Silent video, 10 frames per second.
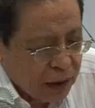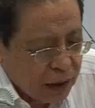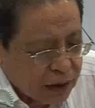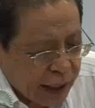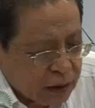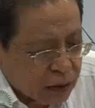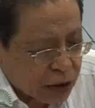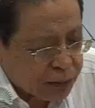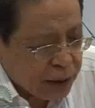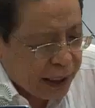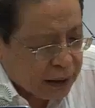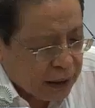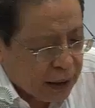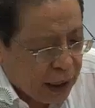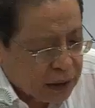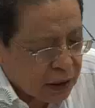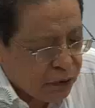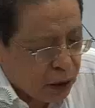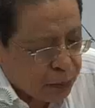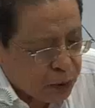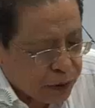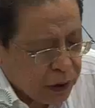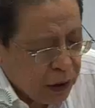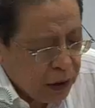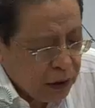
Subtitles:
his endorsement letter asking for approval